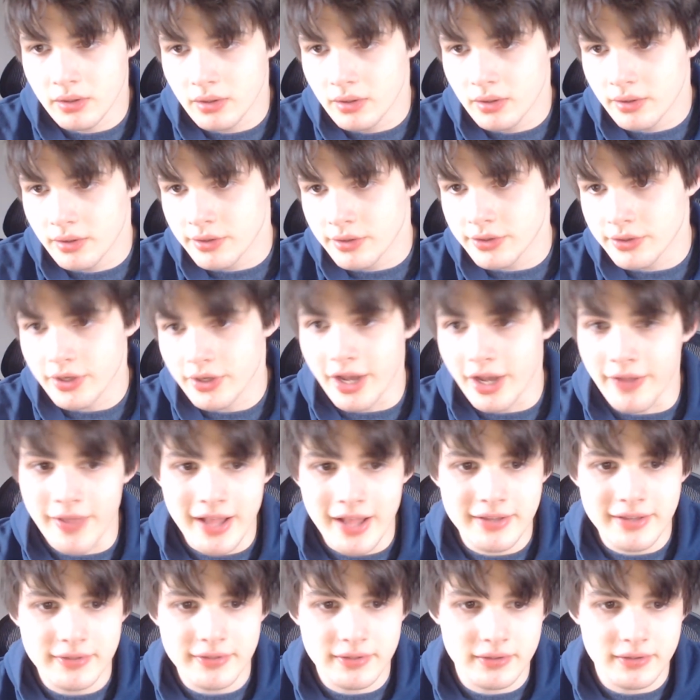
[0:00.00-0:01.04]
So yeah,
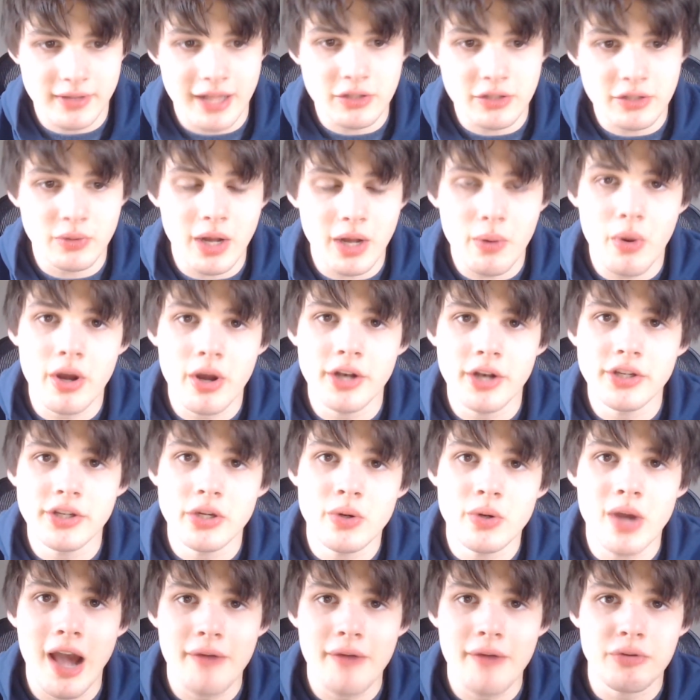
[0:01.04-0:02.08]
that's what I want to
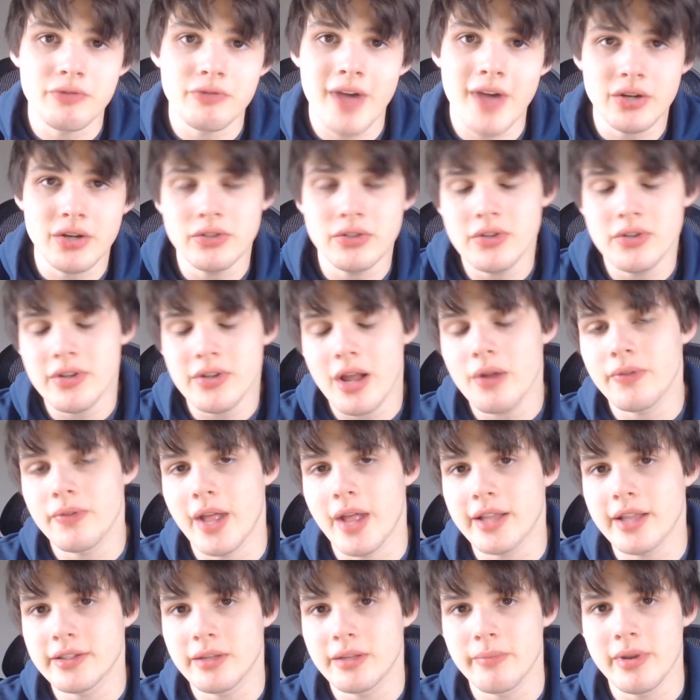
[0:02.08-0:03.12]
do. After Factions is out,
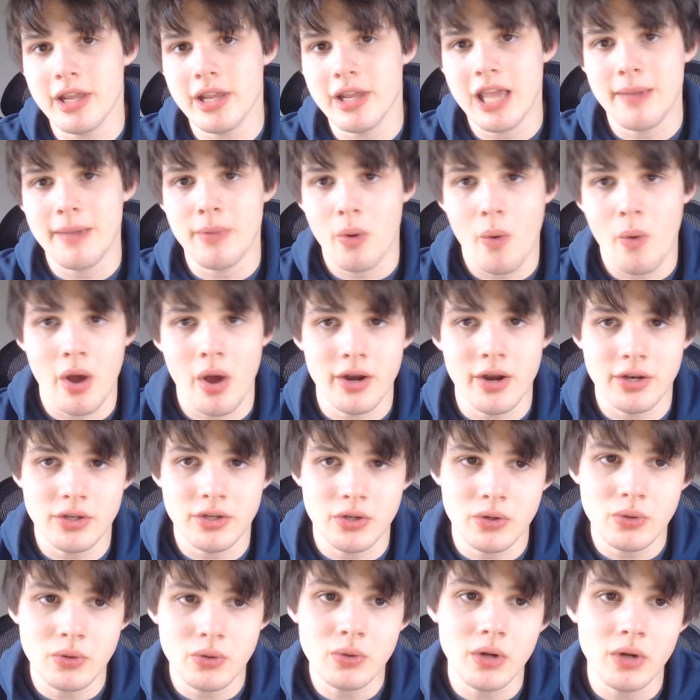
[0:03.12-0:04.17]
that's the minigame I want to
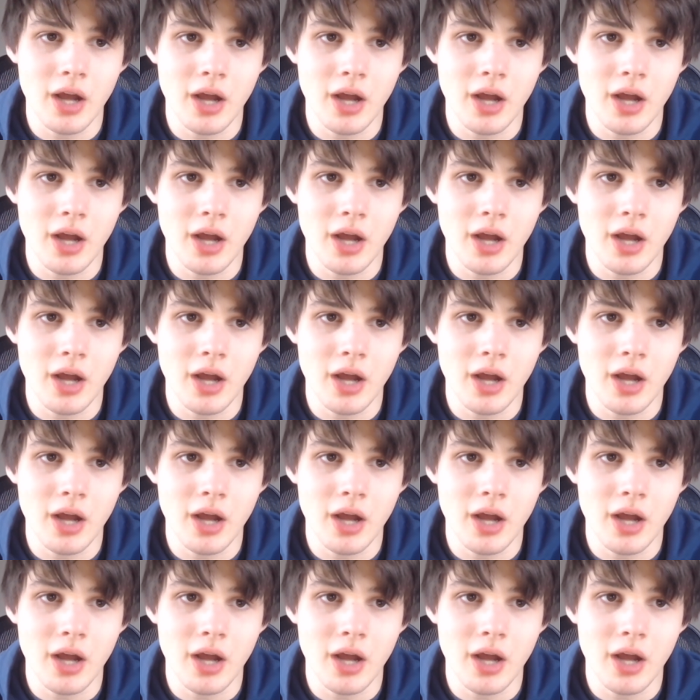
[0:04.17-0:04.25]
do.